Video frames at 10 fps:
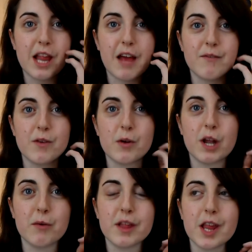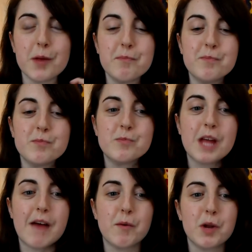having
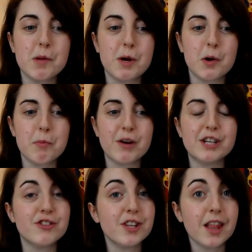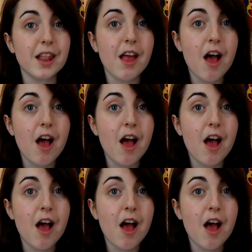one of my operations,